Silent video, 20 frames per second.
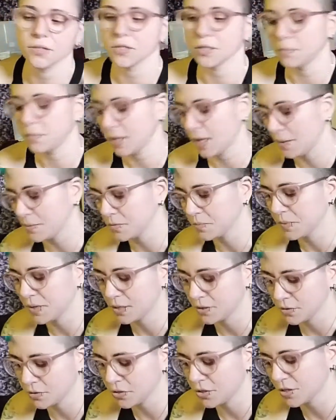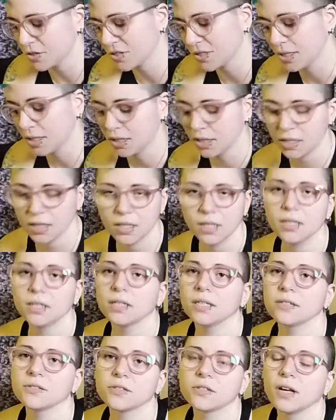Sometimes men are just,
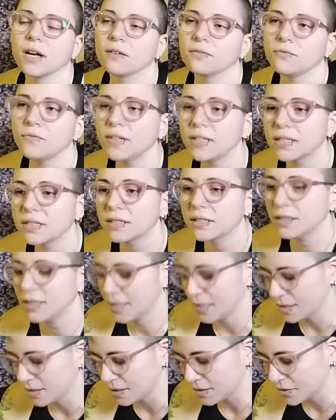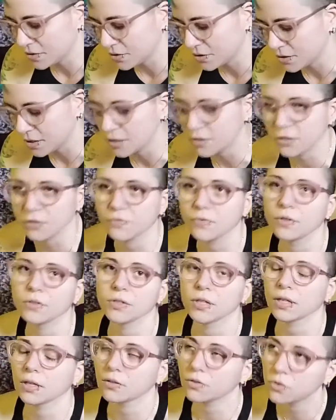it's not fun, and it just feels
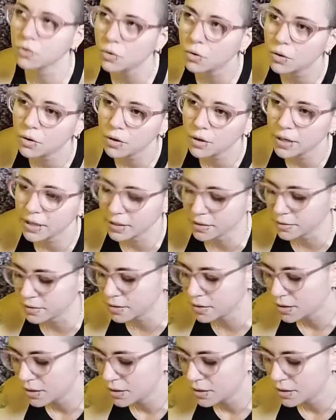like a chore, and